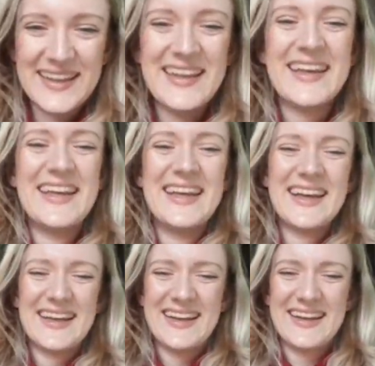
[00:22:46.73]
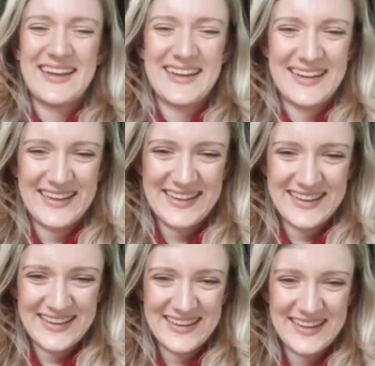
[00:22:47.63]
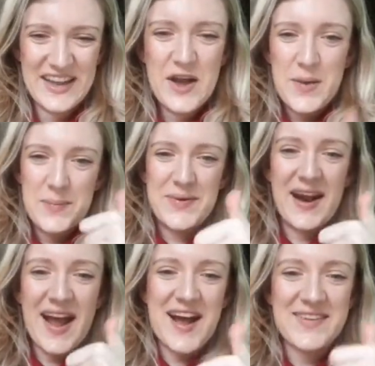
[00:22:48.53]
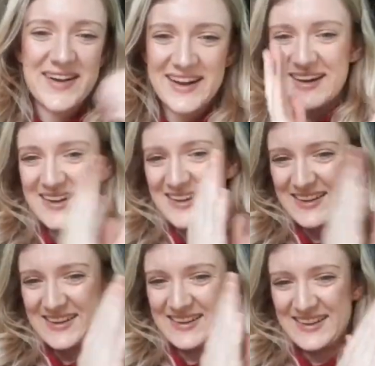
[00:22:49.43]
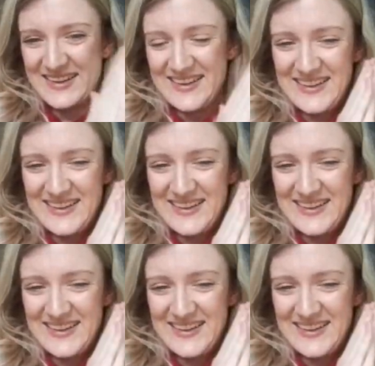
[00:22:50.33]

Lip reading: This is where we come from. This is the